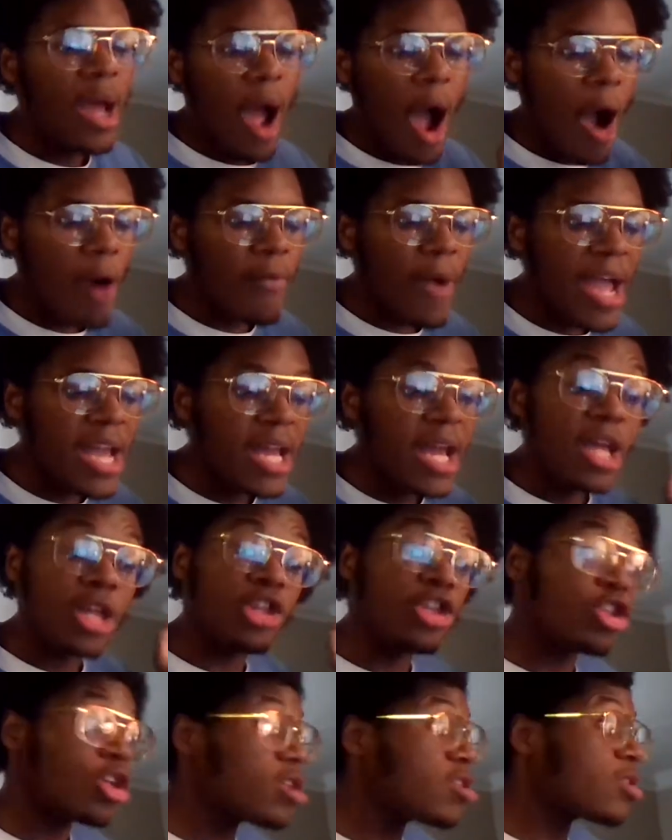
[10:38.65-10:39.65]
Alright,
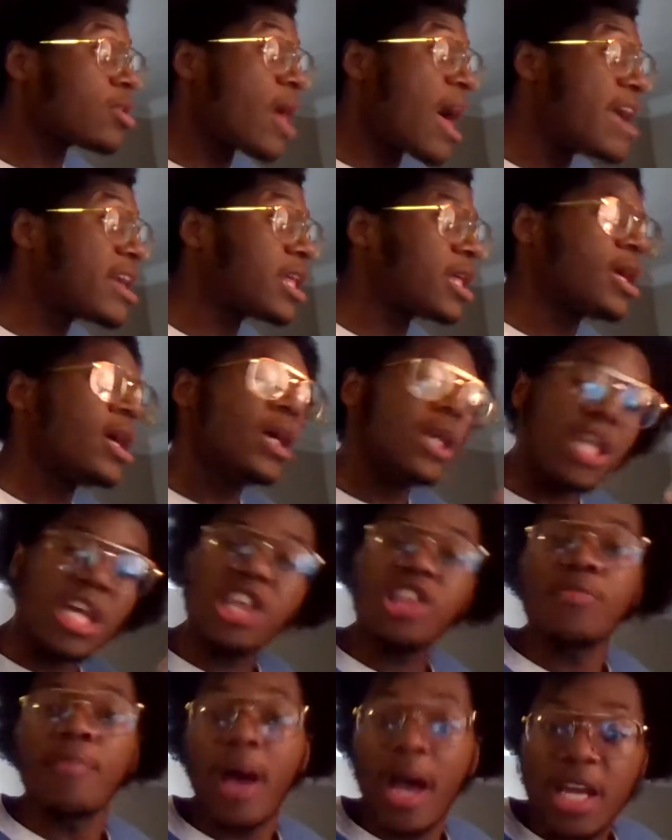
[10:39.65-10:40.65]
just like
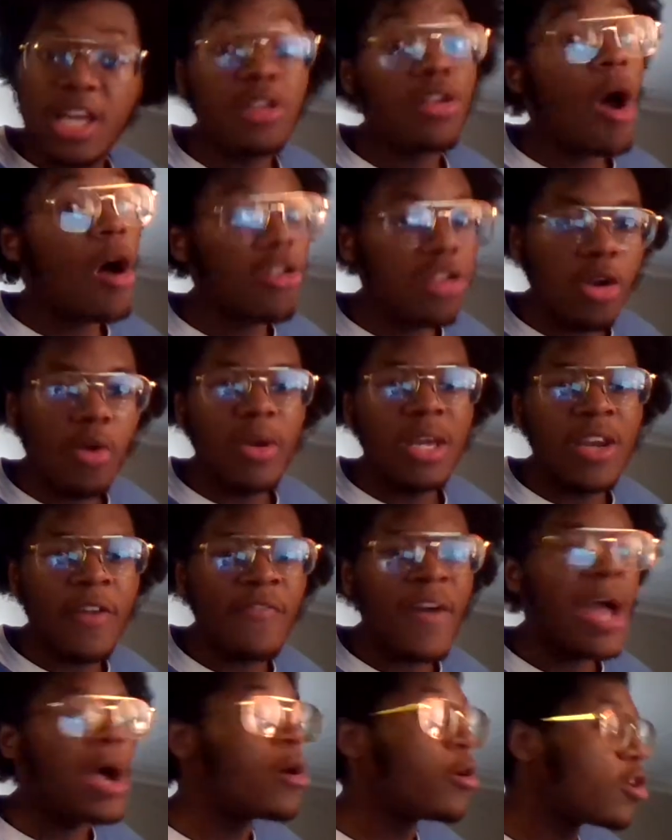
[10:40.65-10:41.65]
Isma, he's also in the
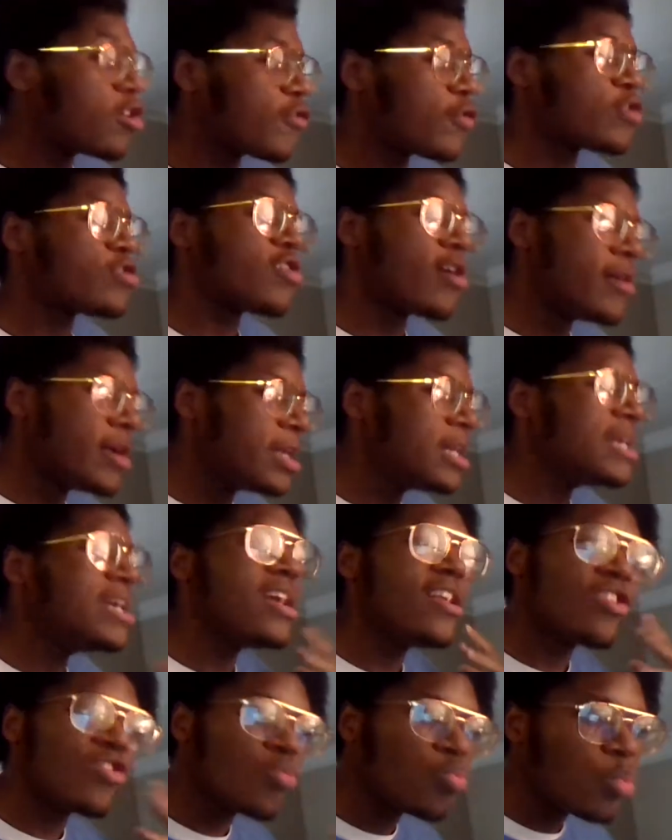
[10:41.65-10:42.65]
Fiodas fraternity
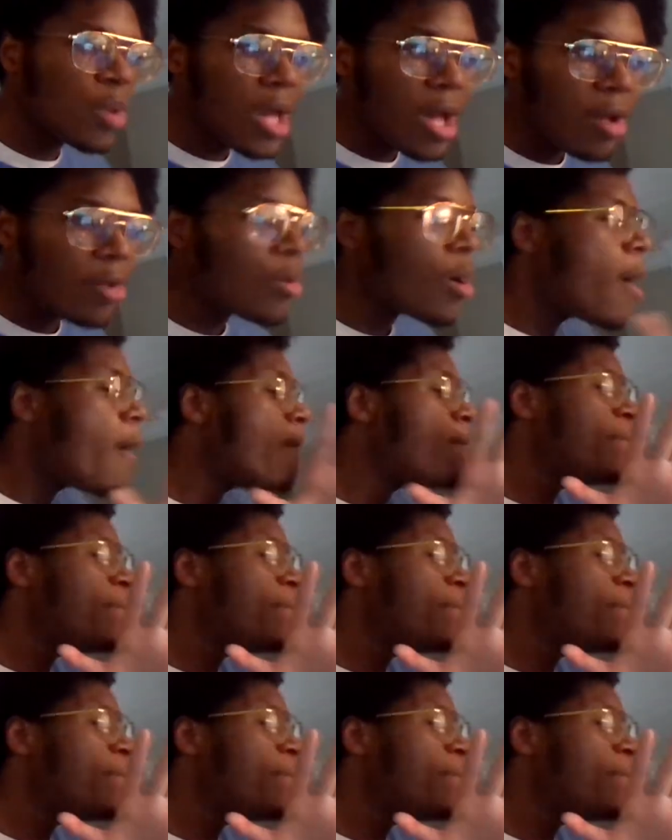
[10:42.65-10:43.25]
as well.